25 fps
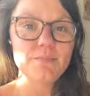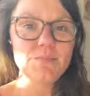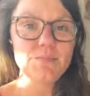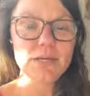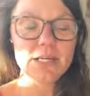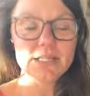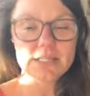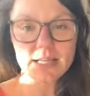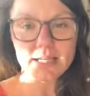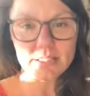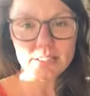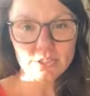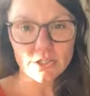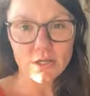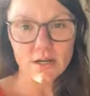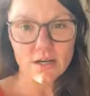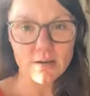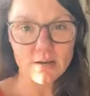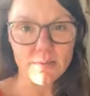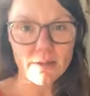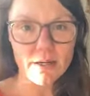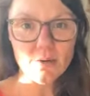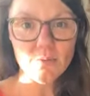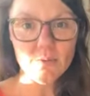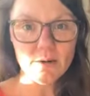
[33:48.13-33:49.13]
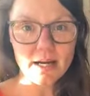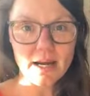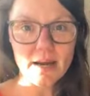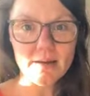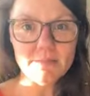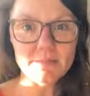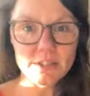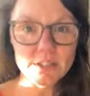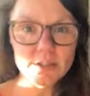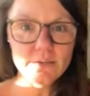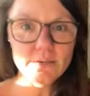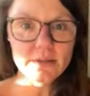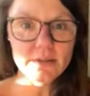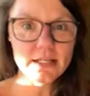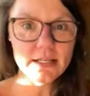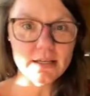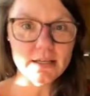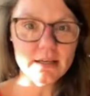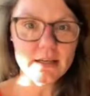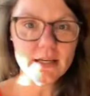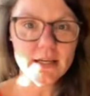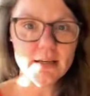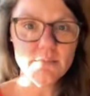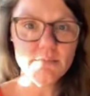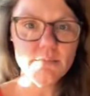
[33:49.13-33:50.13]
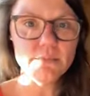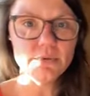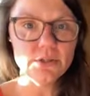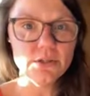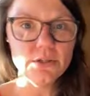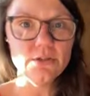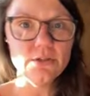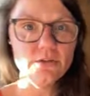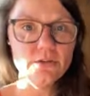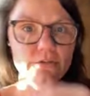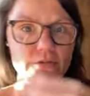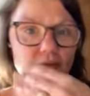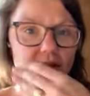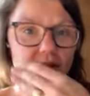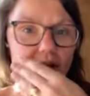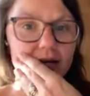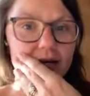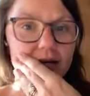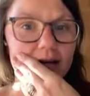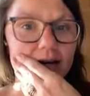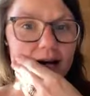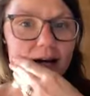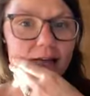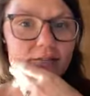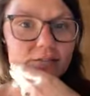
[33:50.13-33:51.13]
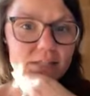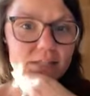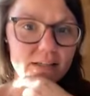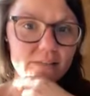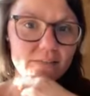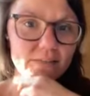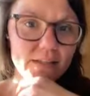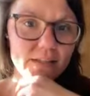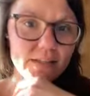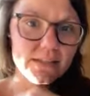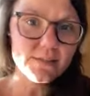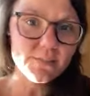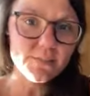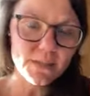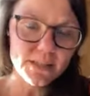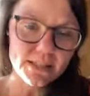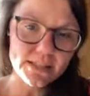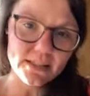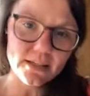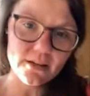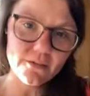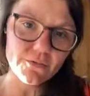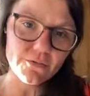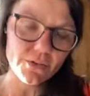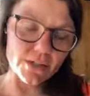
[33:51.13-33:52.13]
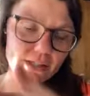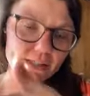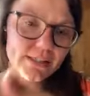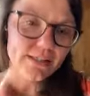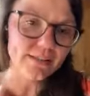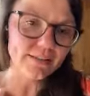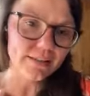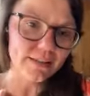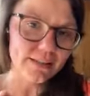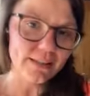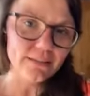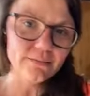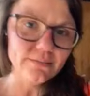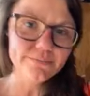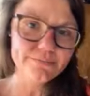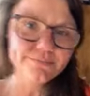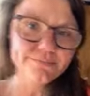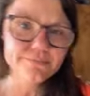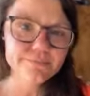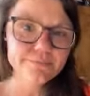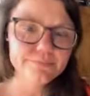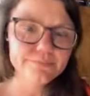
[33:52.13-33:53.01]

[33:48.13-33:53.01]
because I can talk about what I'm doing and it can prove like I've done this myself recently.